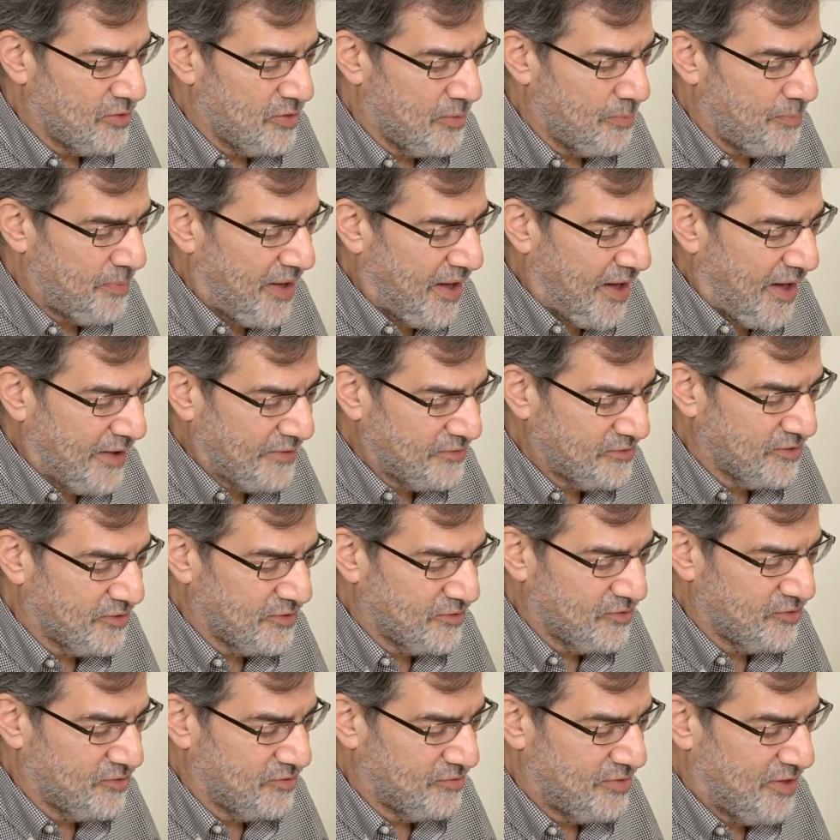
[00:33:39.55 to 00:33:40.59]
the
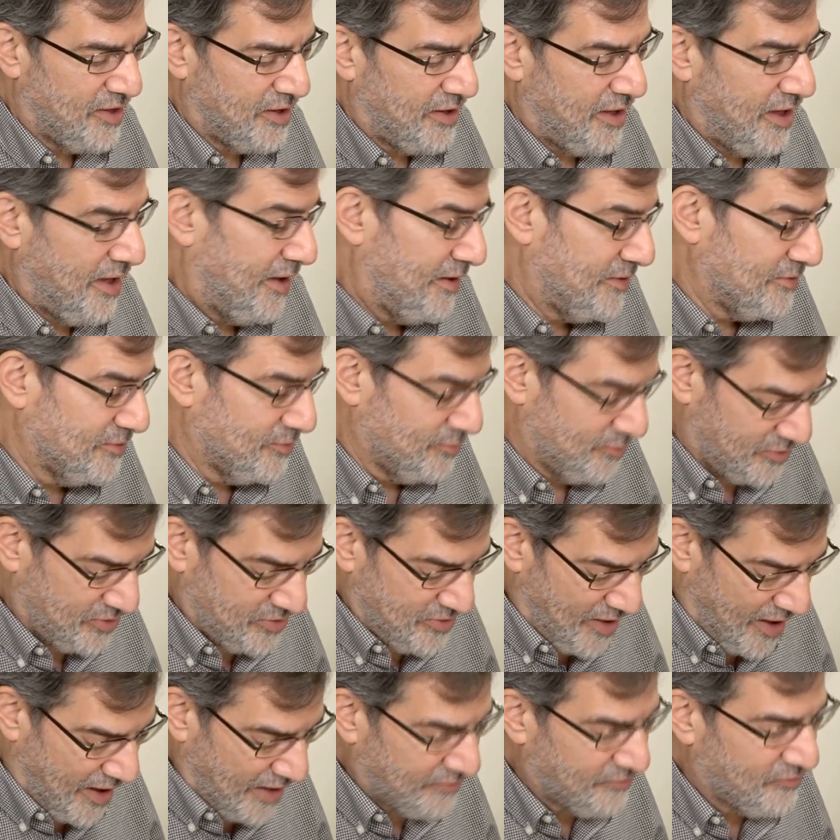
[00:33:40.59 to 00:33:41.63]
passage that ends
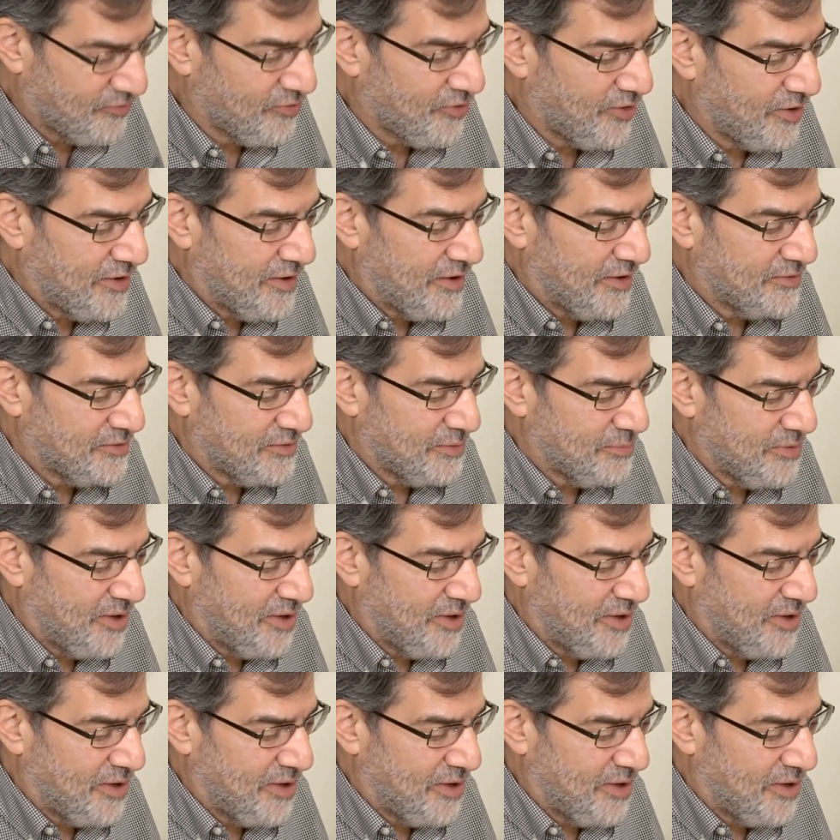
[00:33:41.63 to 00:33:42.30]
with that phrase,